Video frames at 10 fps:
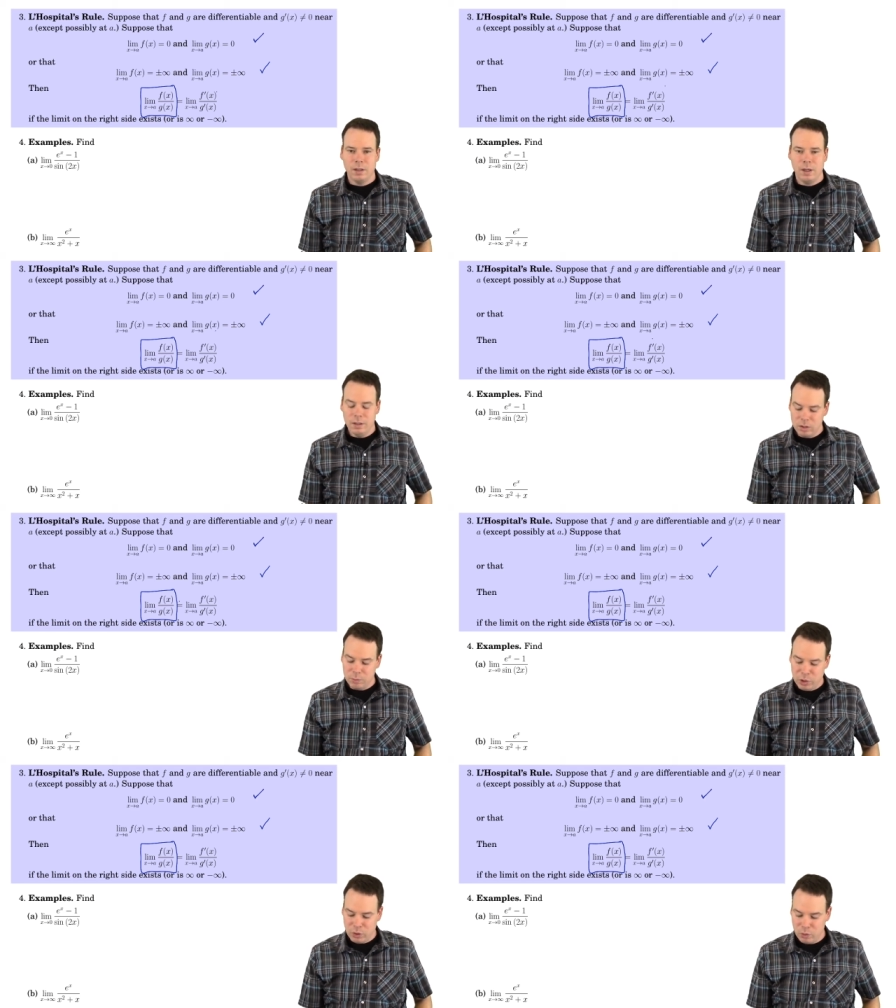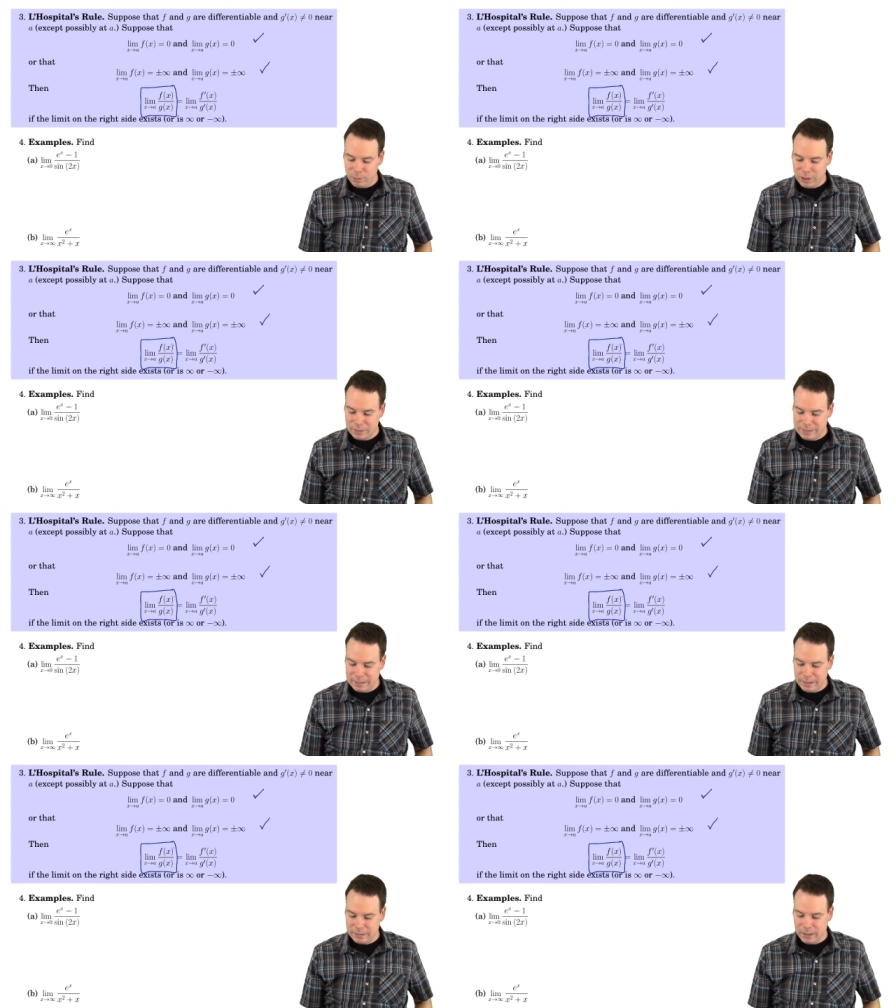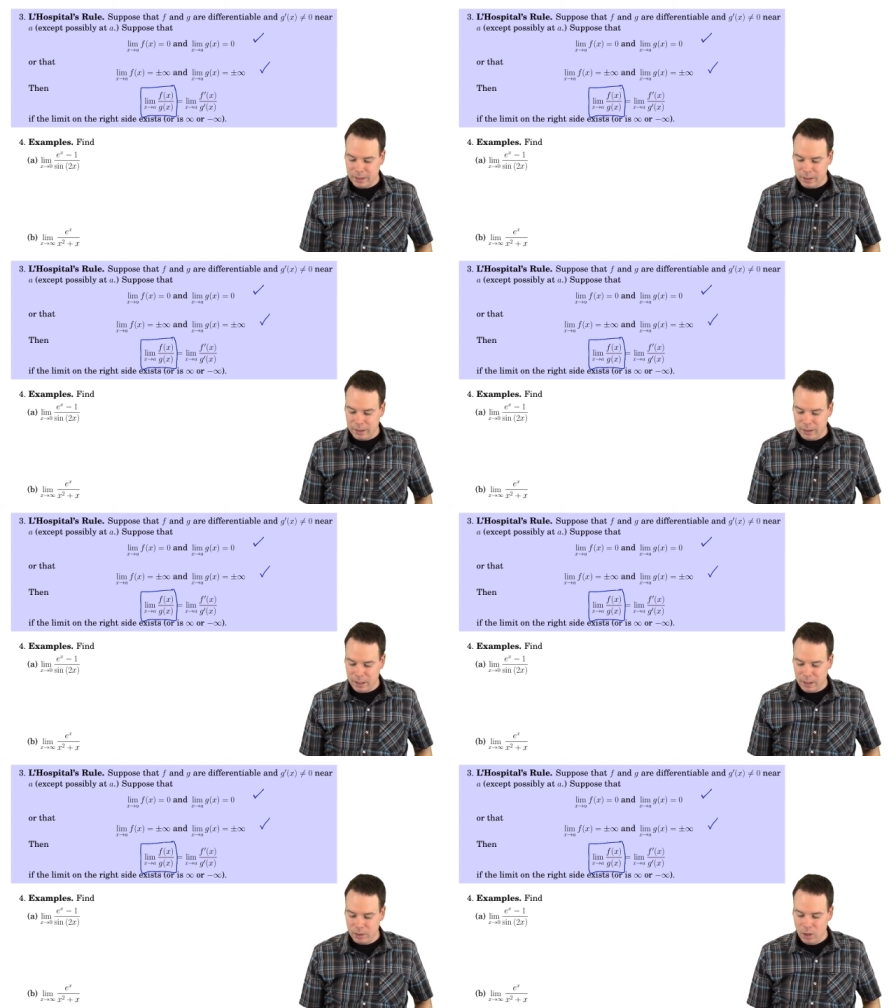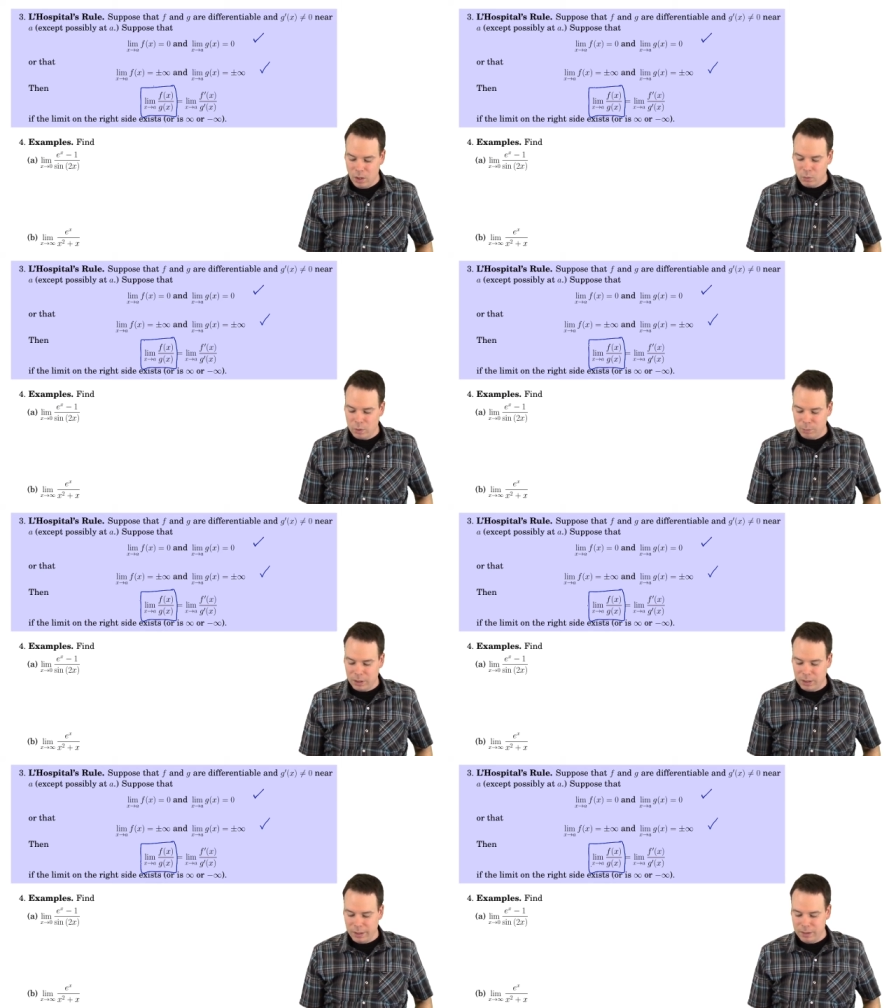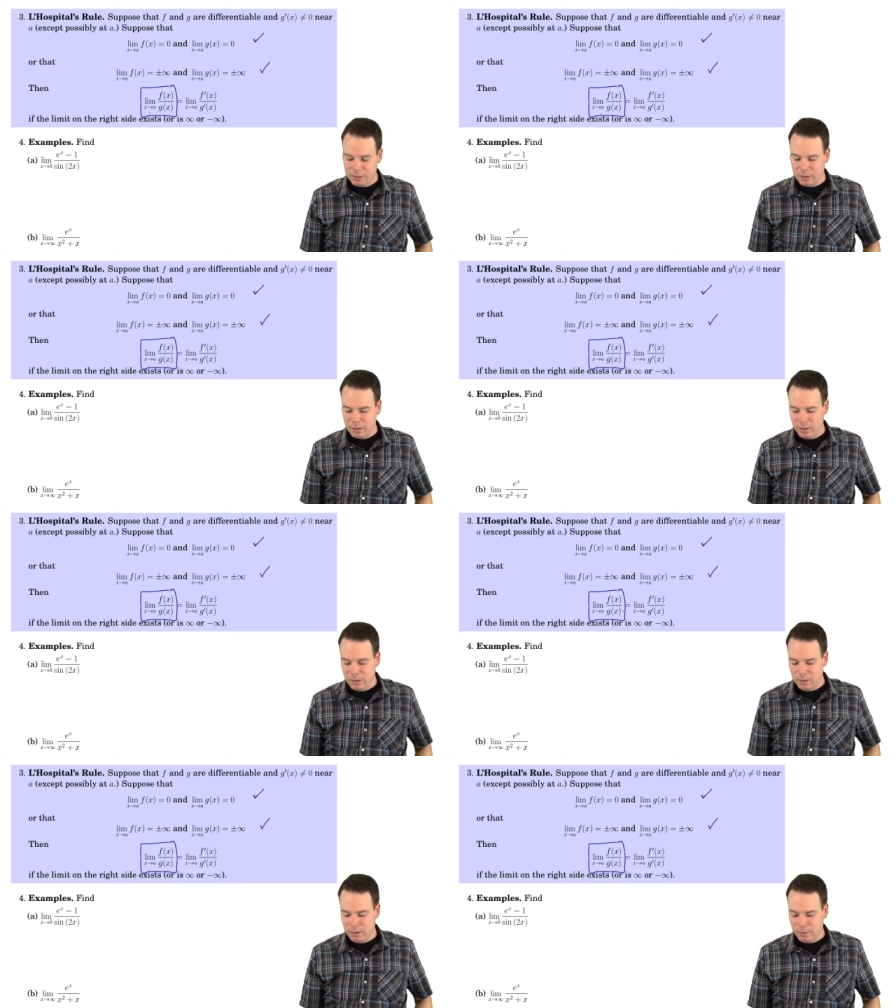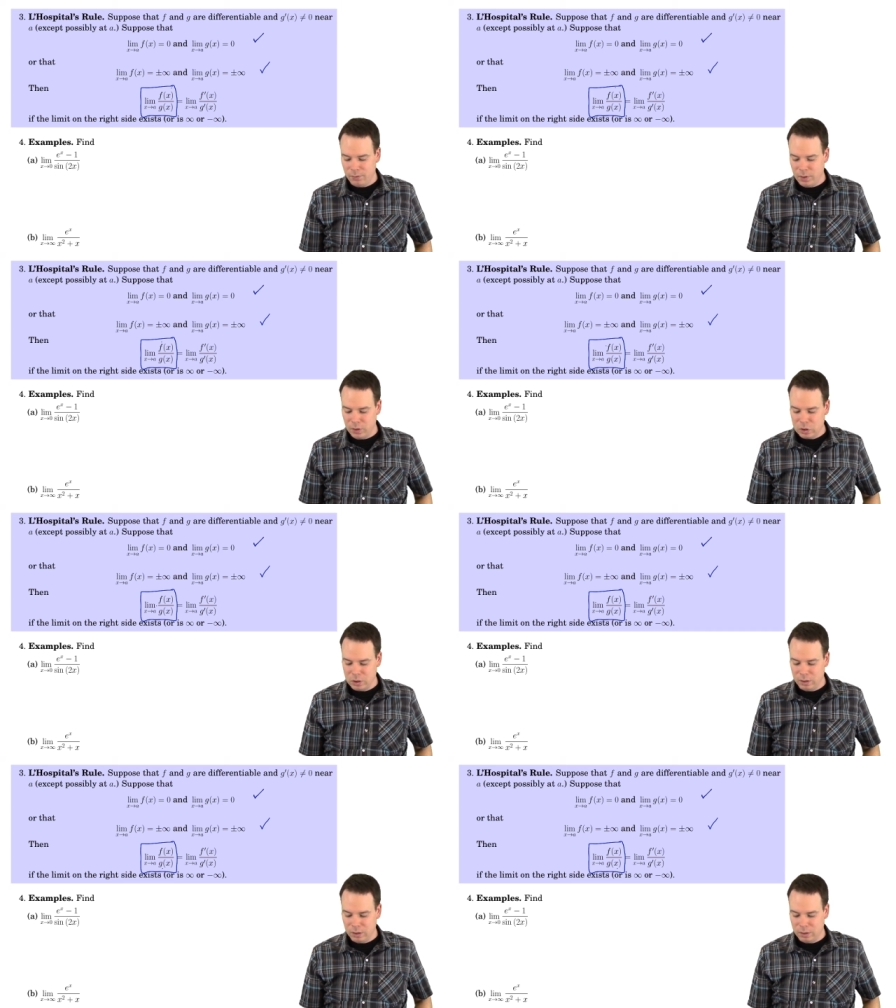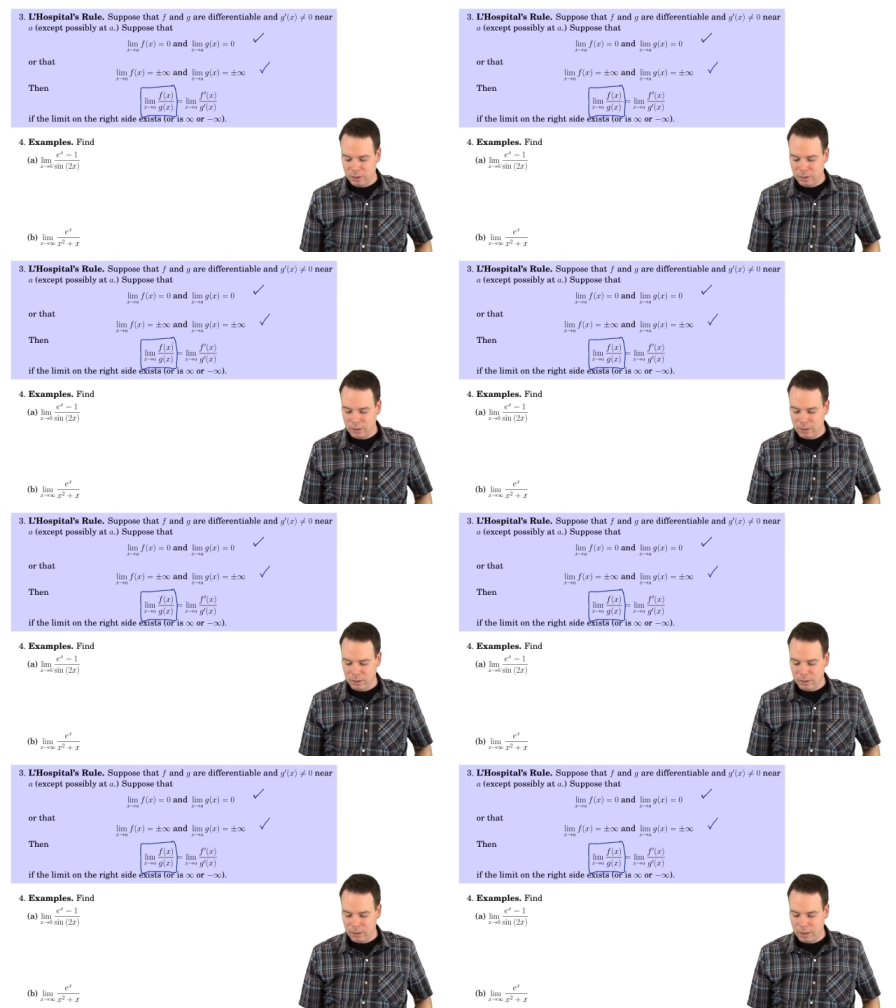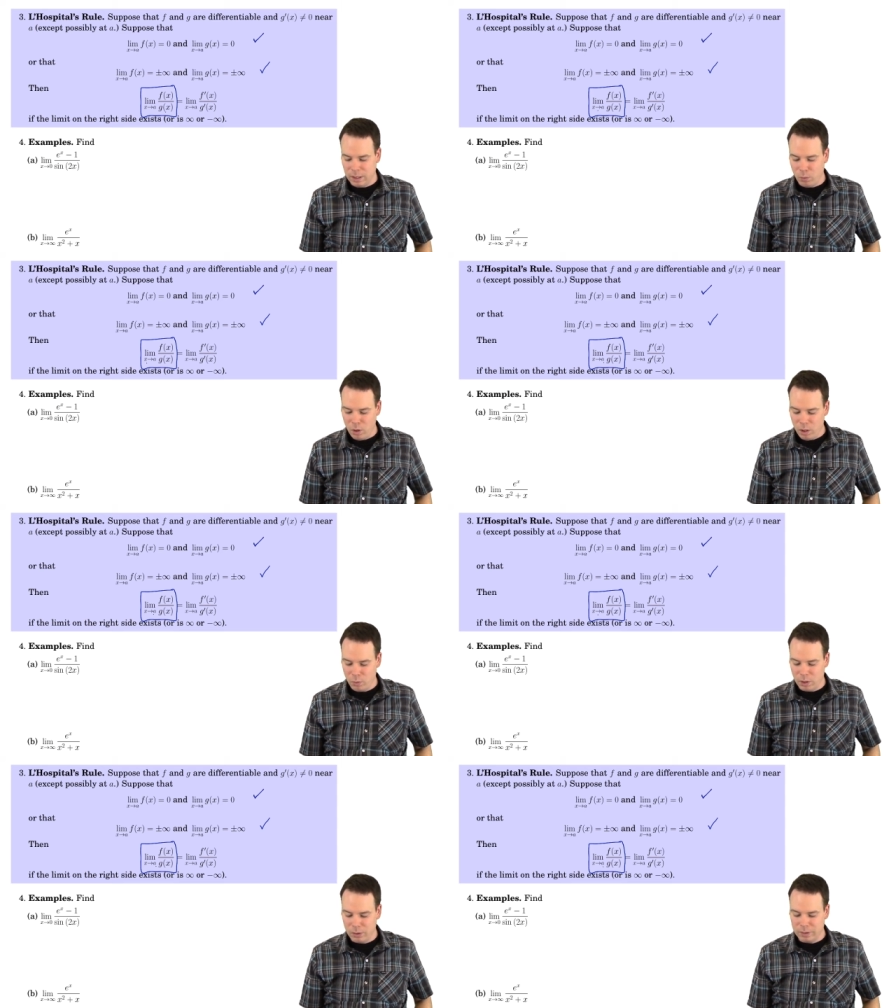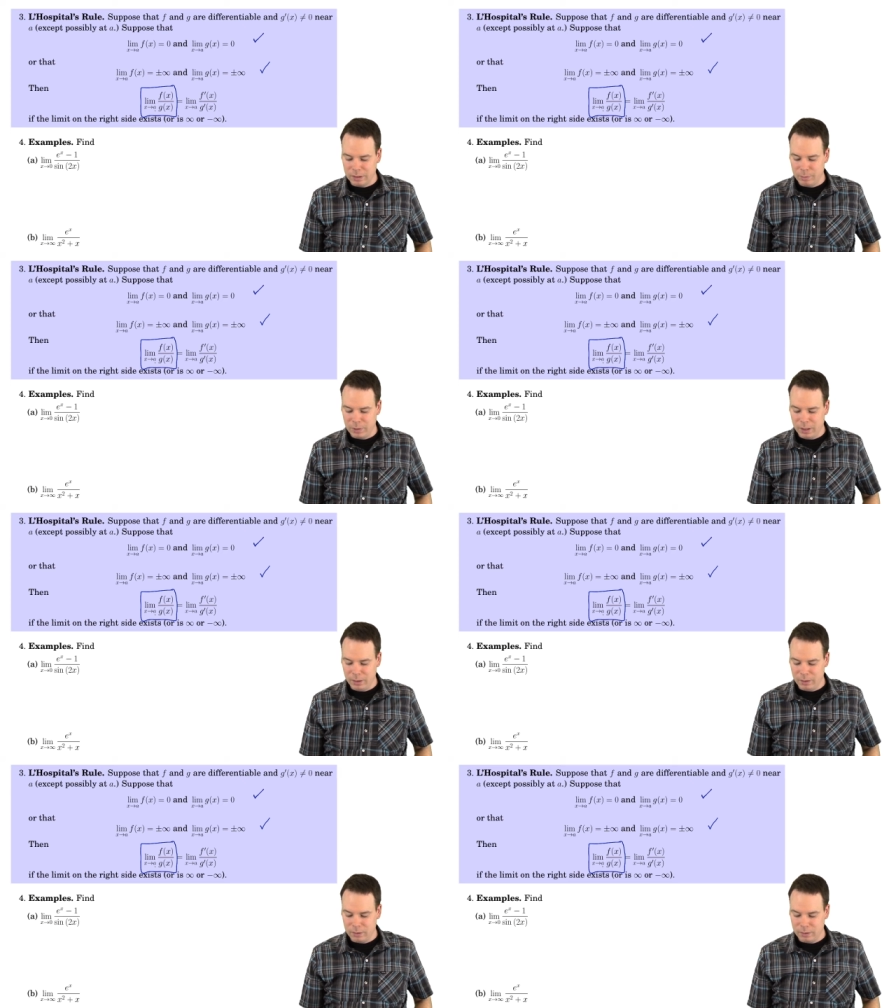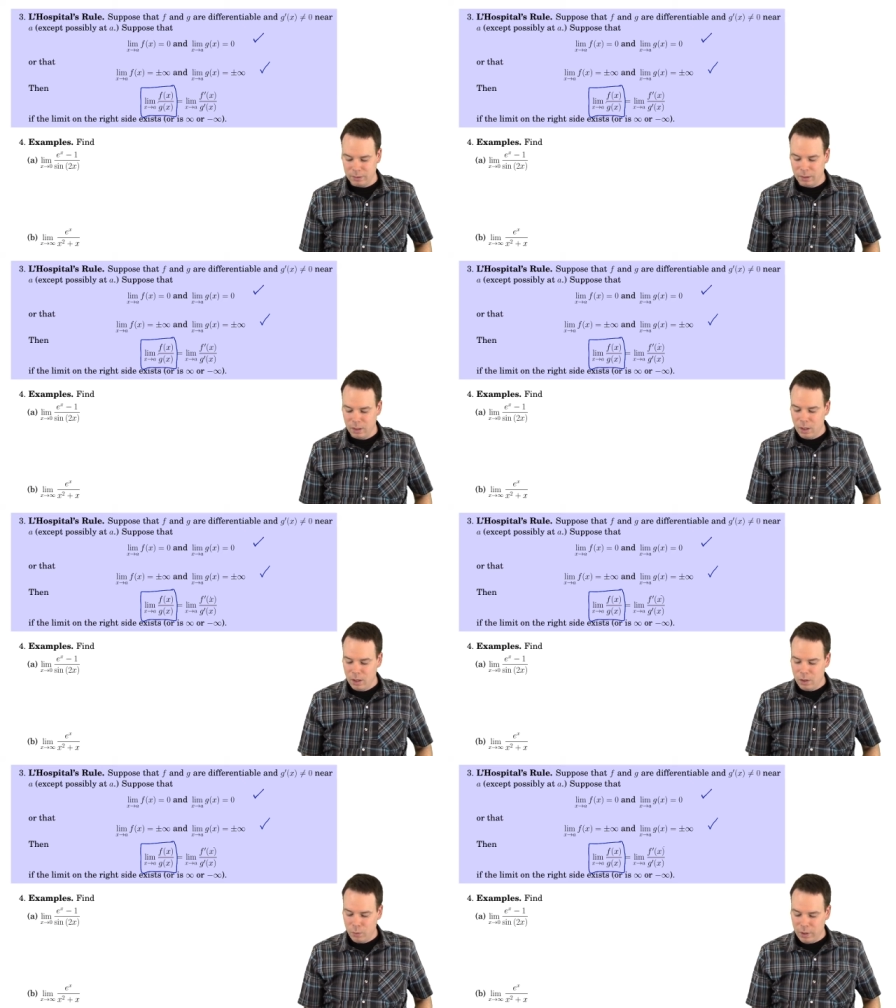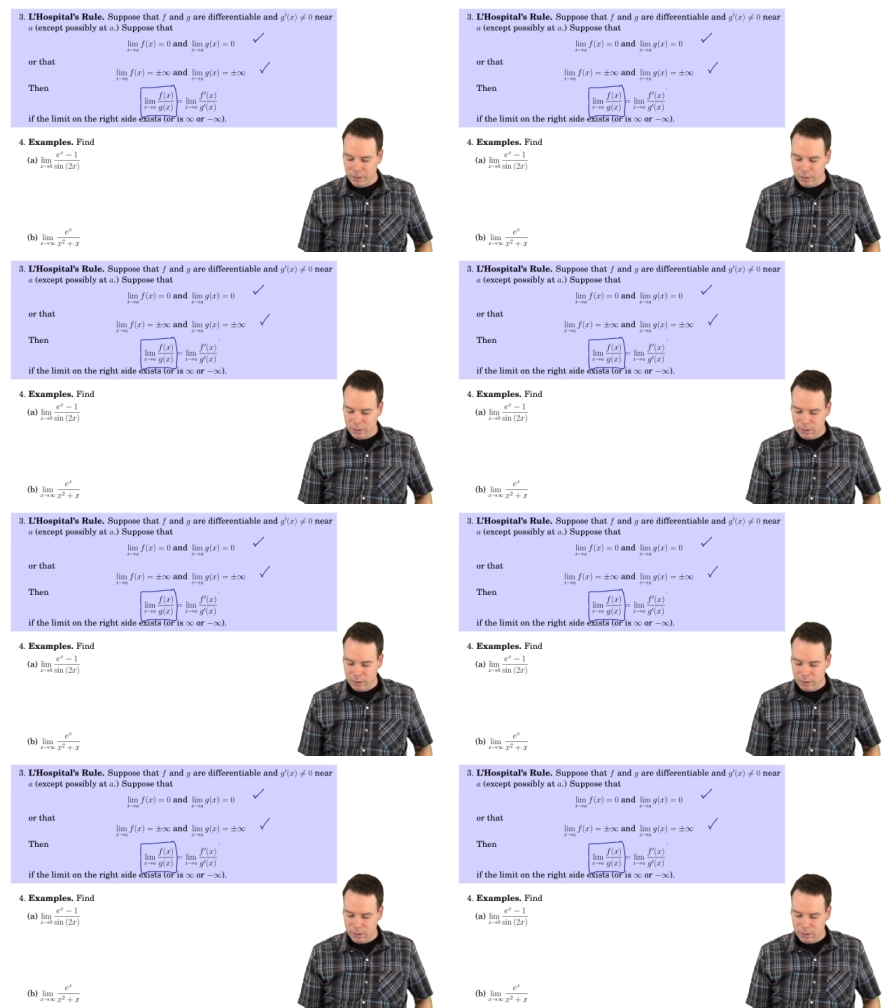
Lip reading: And this is pretty cool because it says that I can replace the function that I want to work out the limit at with